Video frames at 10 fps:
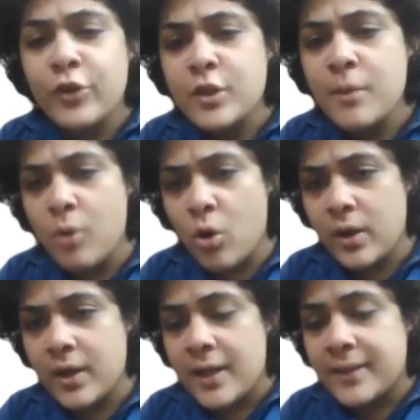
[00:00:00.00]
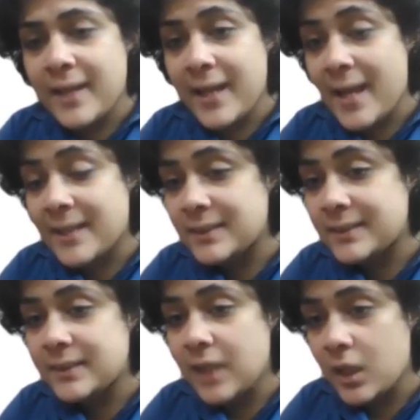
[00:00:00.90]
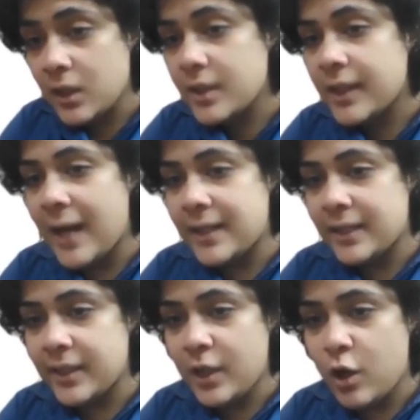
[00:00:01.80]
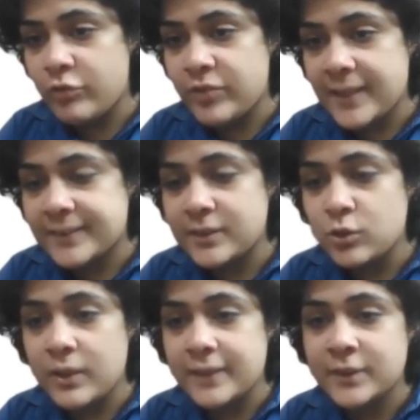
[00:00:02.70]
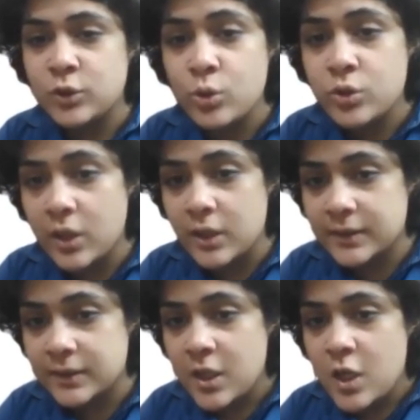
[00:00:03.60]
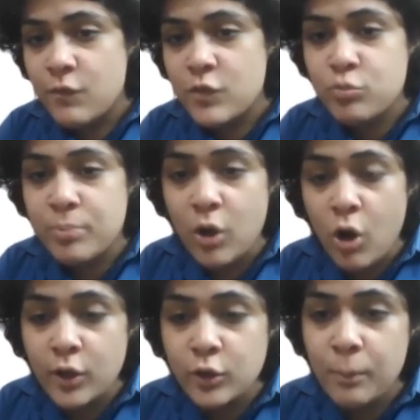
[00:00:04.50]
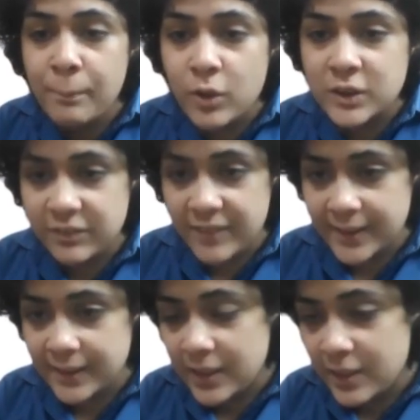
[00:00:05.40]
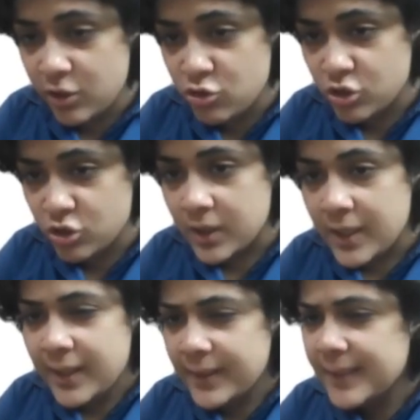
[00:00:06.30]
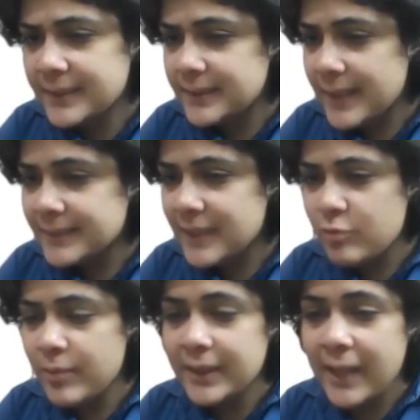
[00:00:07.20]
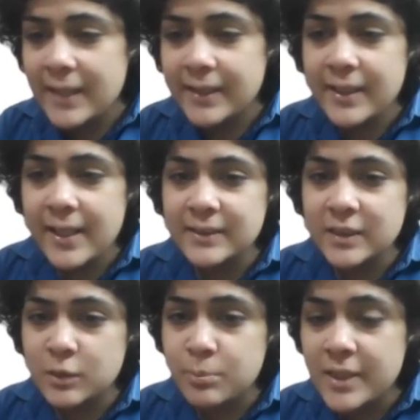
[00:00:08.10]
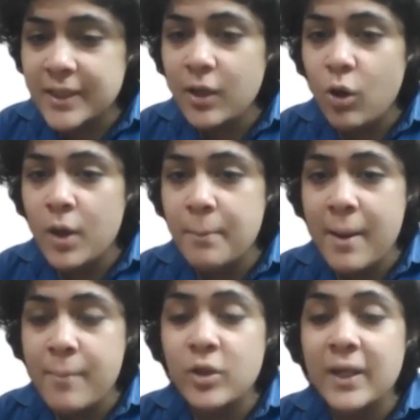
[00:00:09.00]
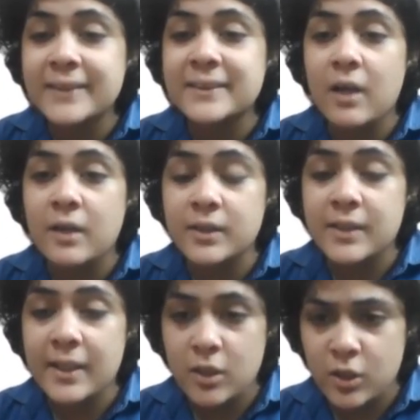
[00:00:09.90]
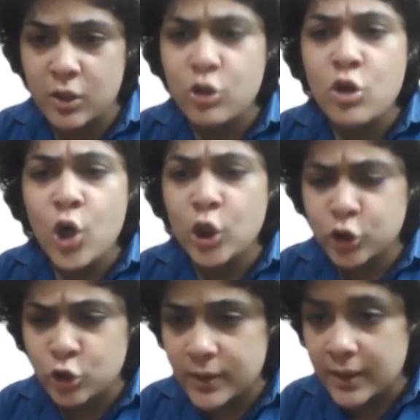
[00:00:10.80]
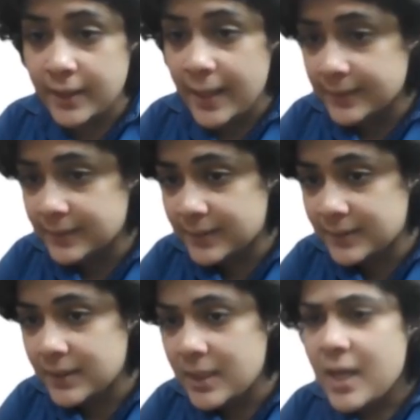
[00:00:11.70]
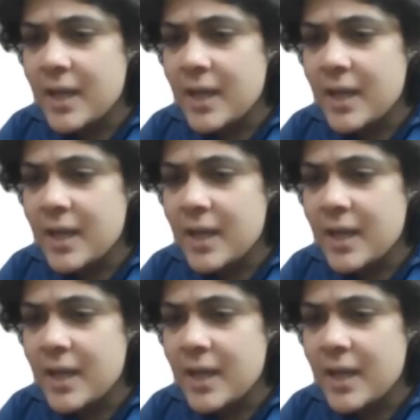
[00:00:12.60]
Furthermore, there exists another category of texts known as sutras, which belong to post Vedic literature. These texts have been categorized as smriti or memorized rather than heard or shruti texts,